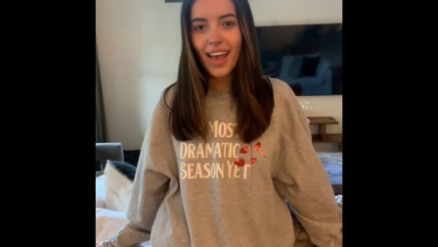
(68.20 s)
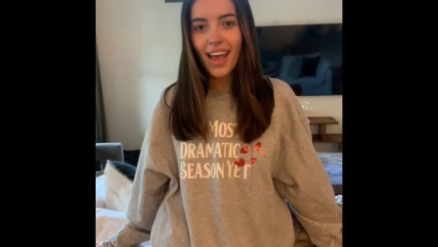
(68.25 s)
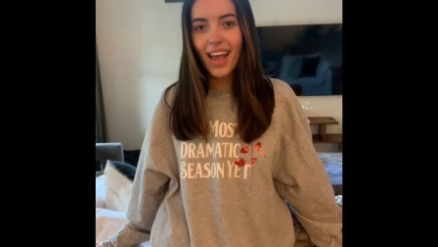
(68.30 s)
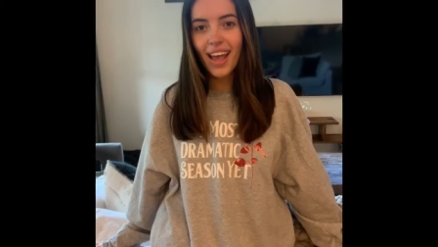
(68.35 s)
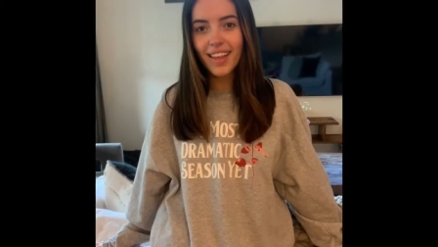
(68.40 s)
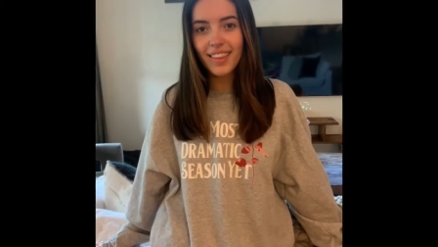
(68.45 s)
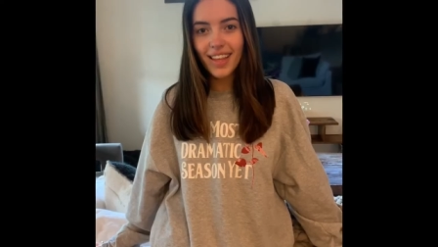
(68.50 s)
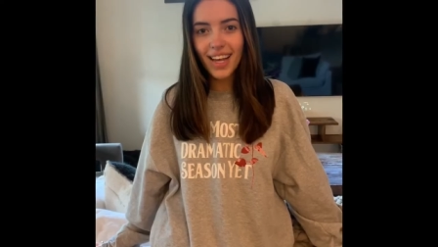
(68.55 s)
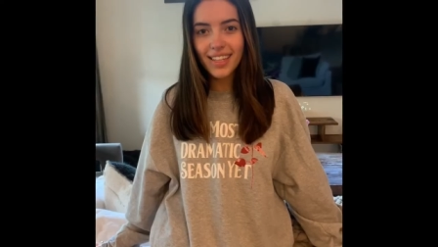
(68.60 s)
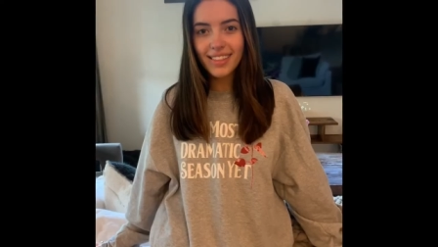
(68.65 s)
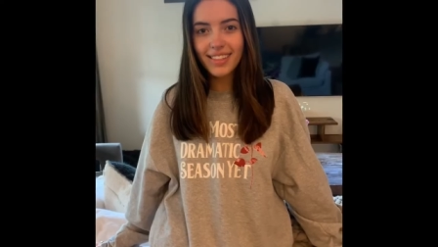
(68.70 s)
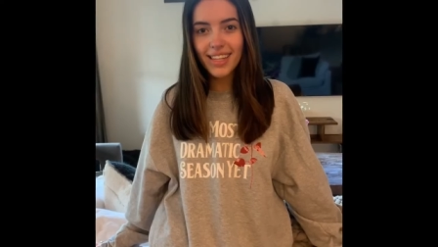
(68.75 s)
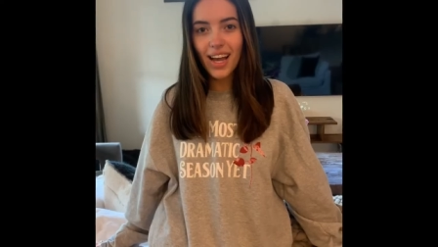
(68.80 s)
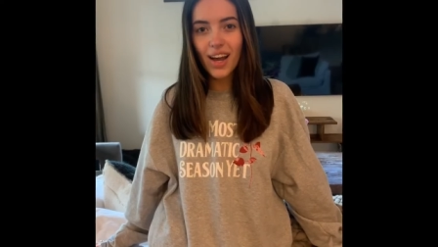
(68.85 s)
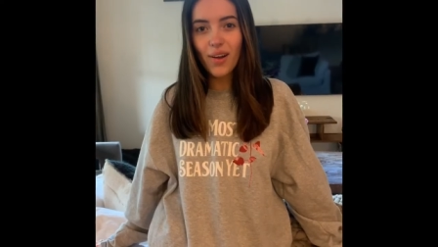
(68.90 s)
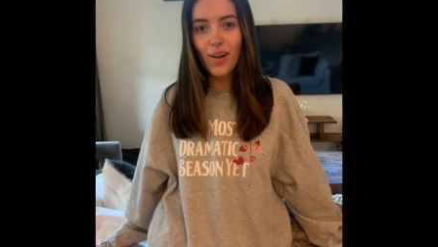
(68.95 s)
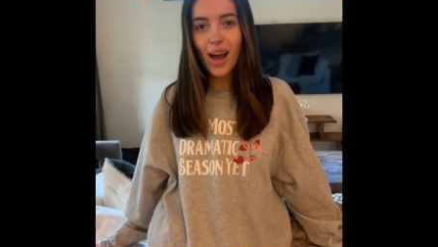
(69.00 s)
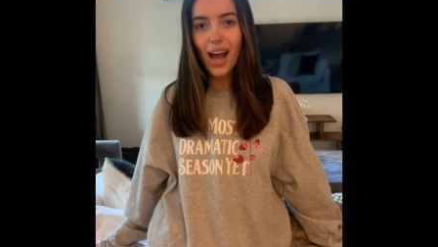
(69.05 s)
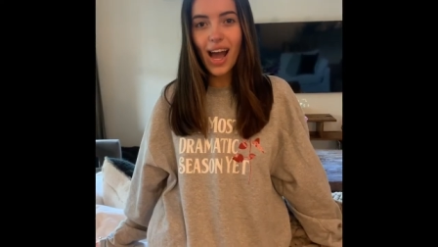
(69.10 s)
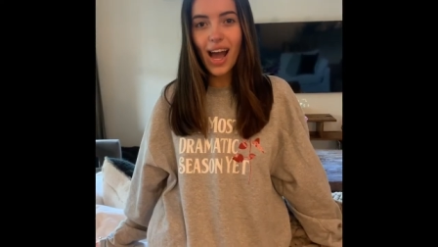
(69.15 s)
And that's
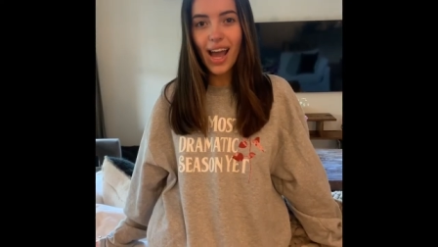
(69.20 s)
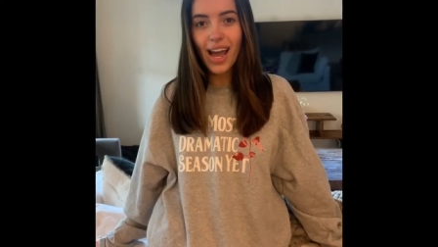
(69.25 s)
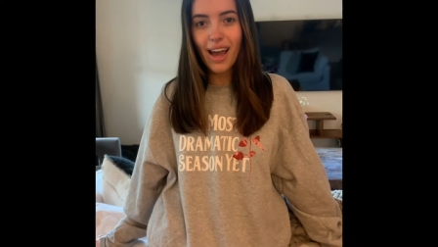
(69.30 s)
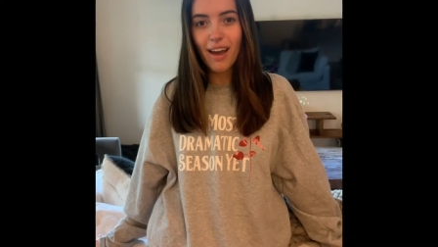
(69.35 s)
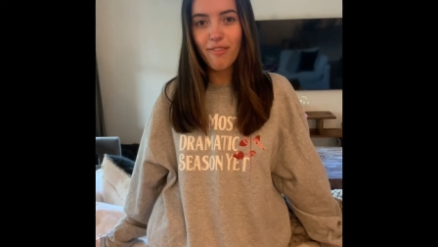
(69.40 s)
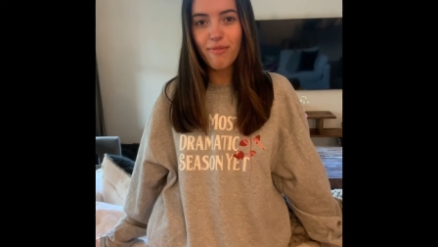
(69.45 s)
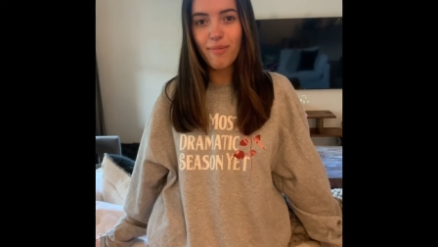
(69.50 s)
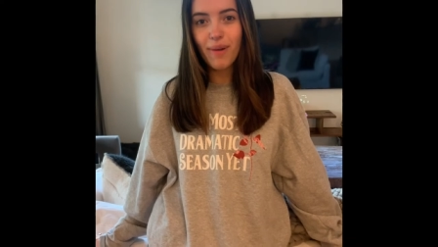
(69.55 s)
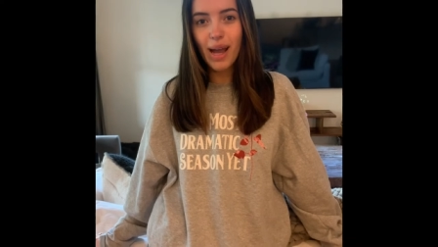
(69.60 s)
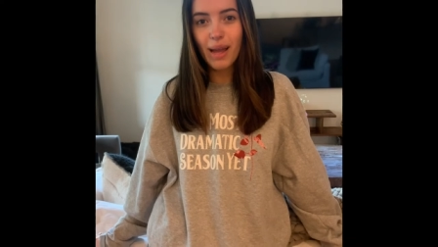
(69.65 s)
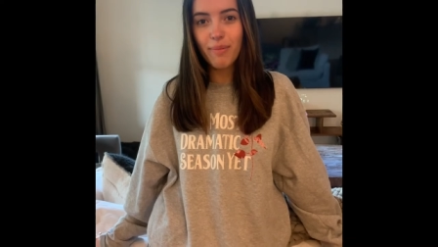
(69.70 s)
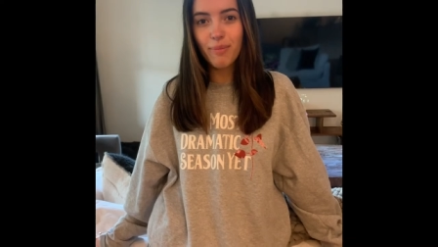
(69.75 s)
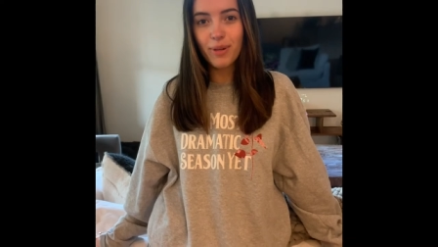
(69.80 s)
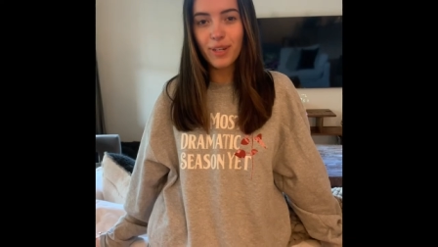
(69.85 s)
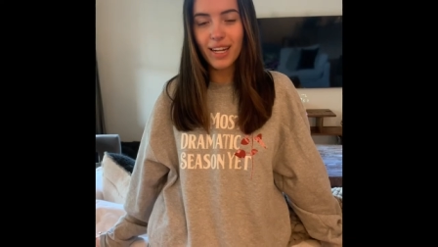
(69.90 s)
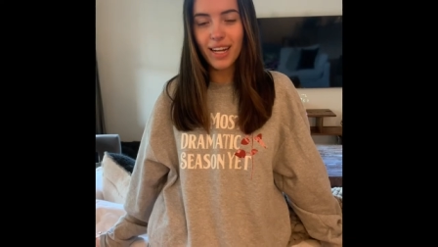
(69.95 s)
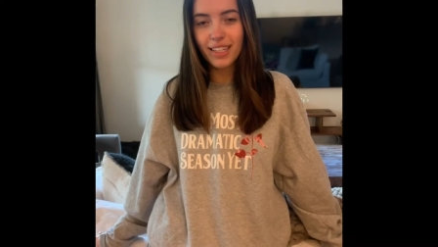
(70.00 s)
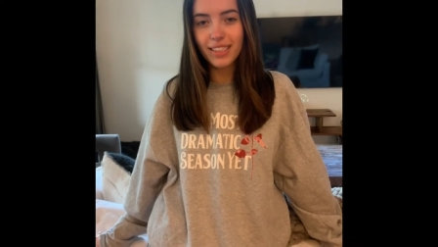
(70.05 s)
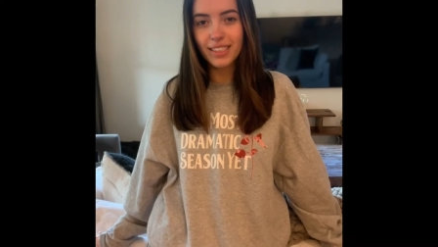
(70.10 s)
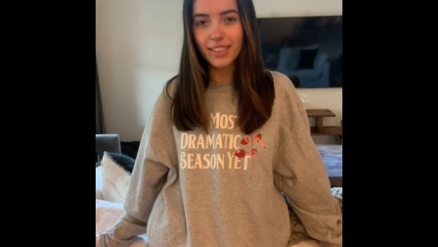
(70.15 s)
how I have my
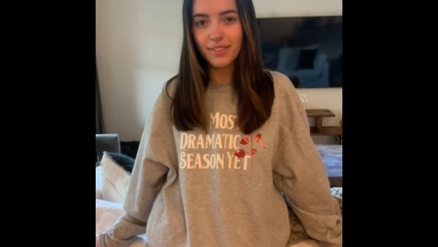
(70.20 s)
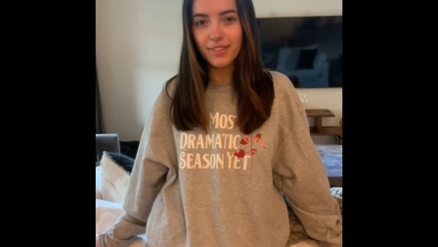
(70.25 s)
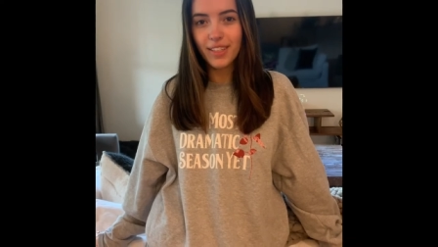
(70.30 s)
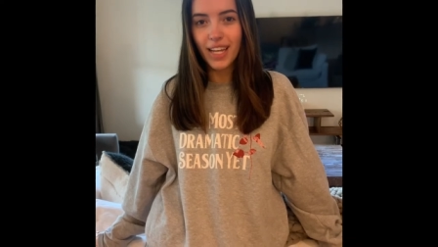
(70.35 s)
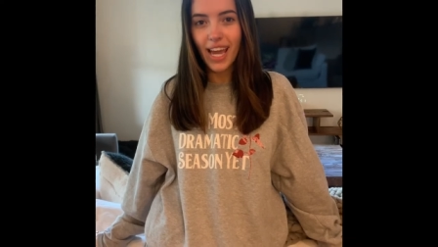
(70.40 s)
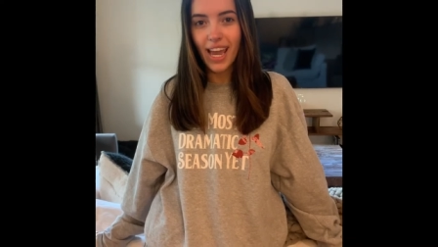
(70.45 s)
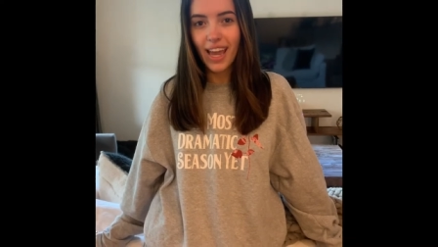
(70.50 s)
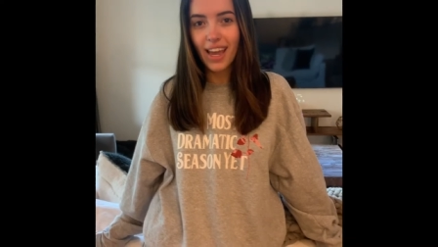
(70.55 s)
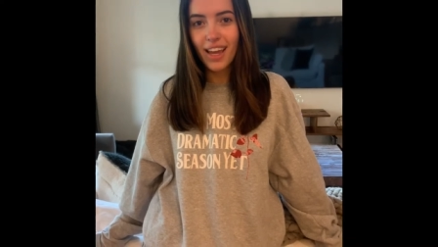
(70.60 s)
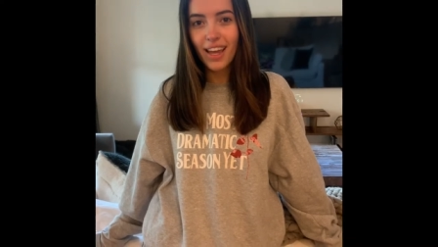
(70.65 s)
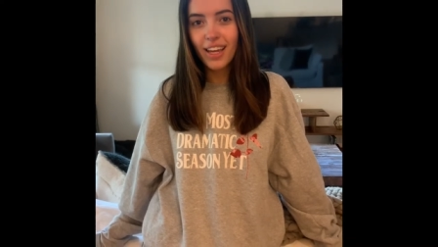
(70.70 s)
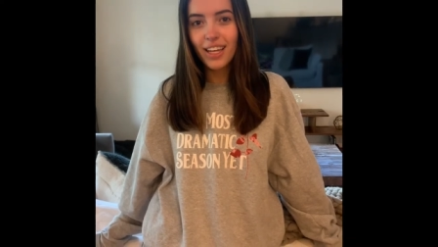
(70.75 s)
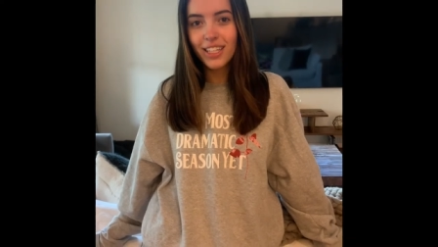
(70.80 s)
productive day.